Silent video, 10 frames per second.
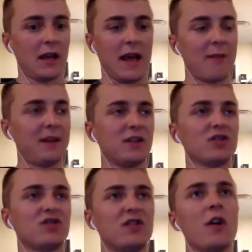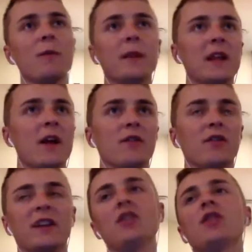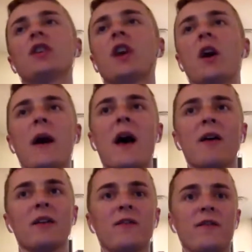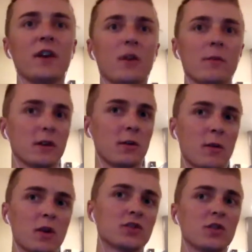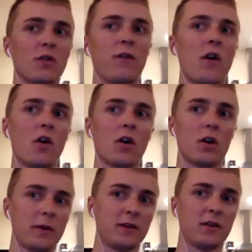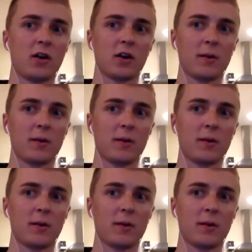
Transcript: I mean, there's so many other, like you could go out and film a commercial farm and talk